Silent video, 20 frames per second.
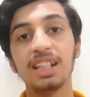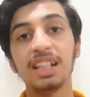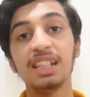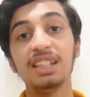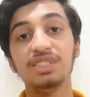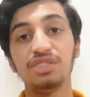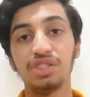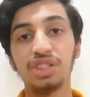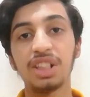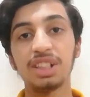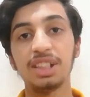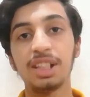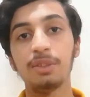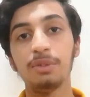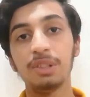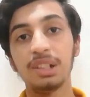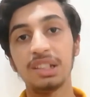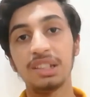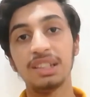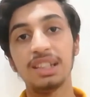in such a
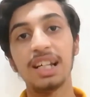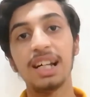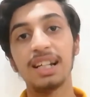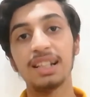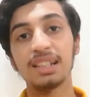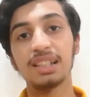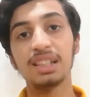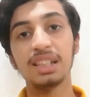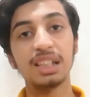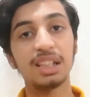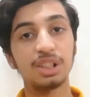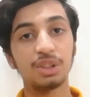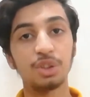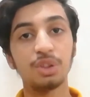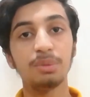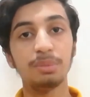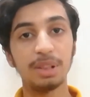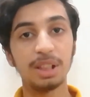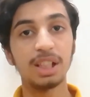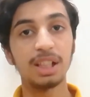way that they
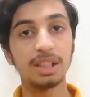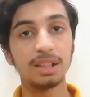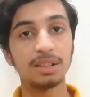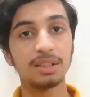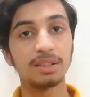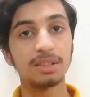should be done.